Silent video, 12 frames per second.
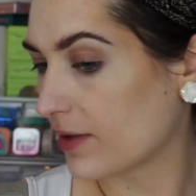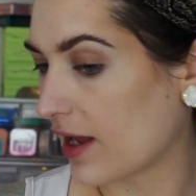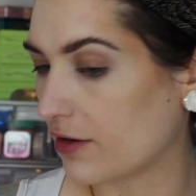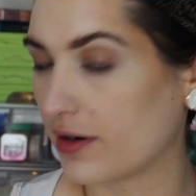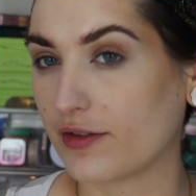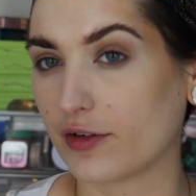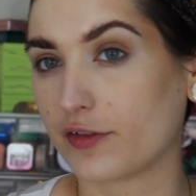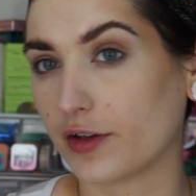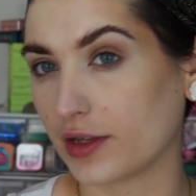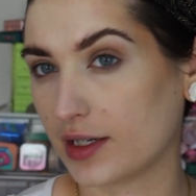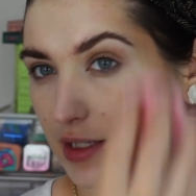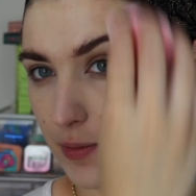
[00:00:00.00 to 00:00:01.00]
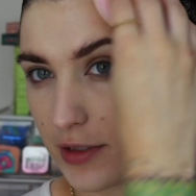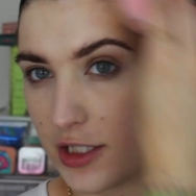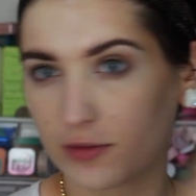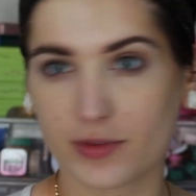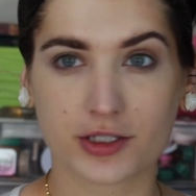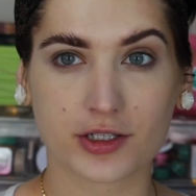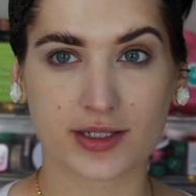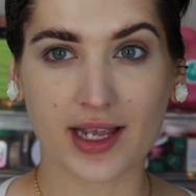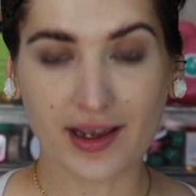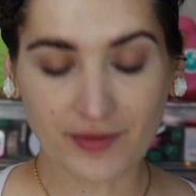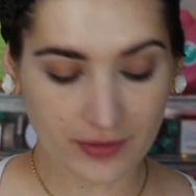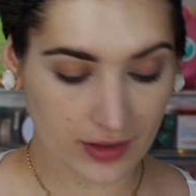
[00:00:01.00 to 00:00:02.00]
but I don't ever feel the need to put too much because I
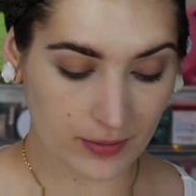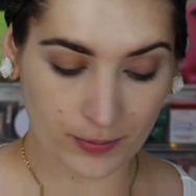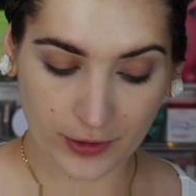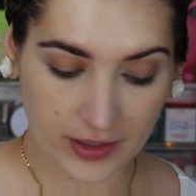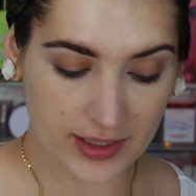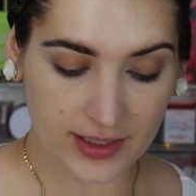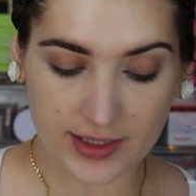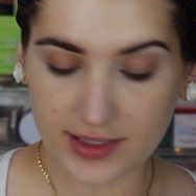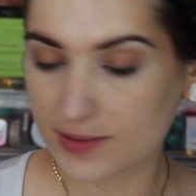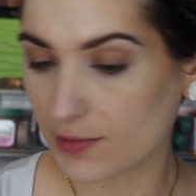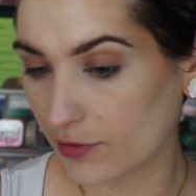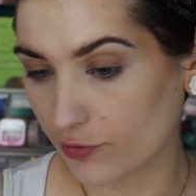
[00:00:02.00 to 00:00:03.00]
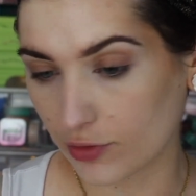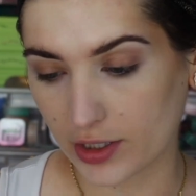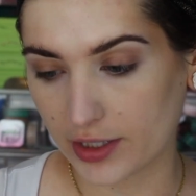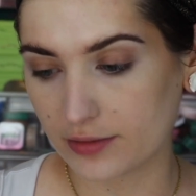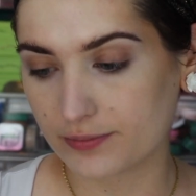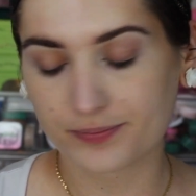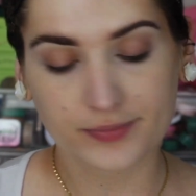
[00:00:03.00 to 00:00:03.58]
have a pretty small forehead.